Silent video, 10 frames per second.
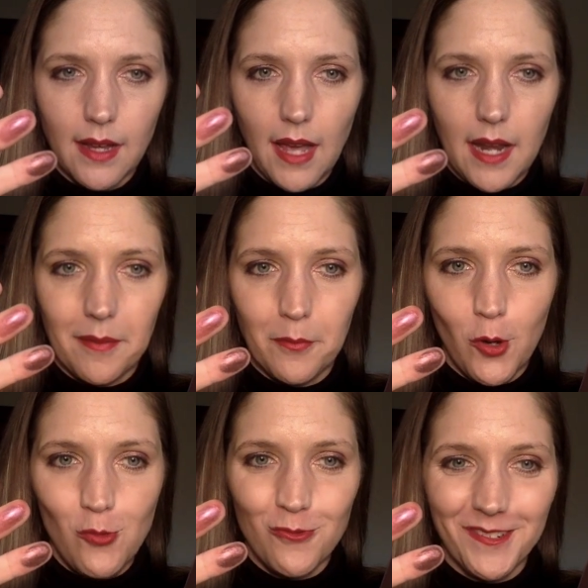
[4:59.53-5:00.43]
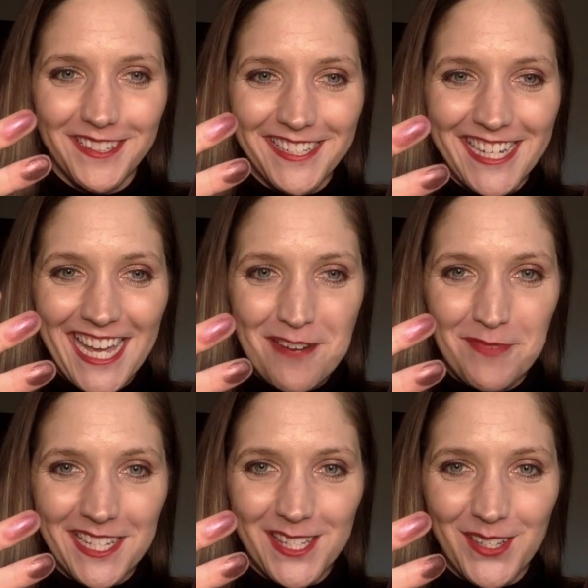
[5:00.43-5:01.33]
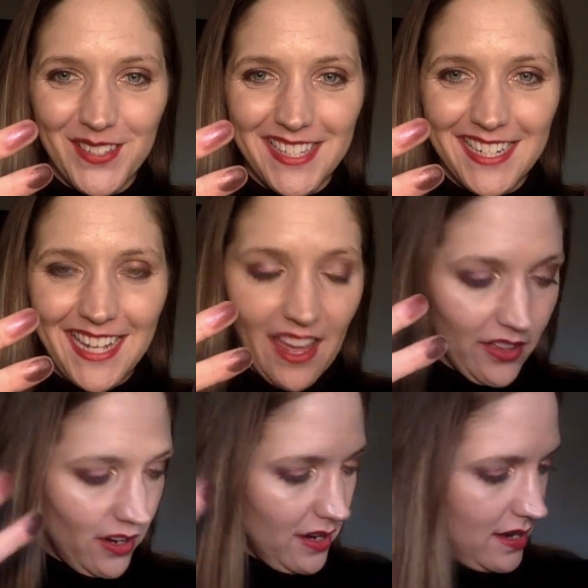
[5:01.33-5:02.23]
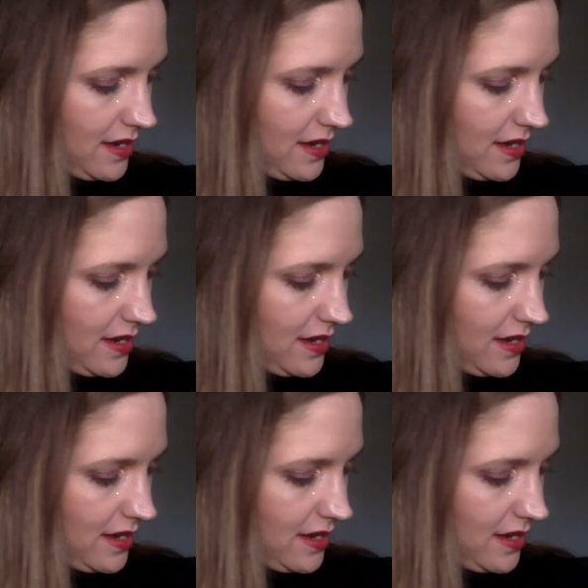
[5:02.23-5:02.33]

Kind of, ooh, kind of mix those together.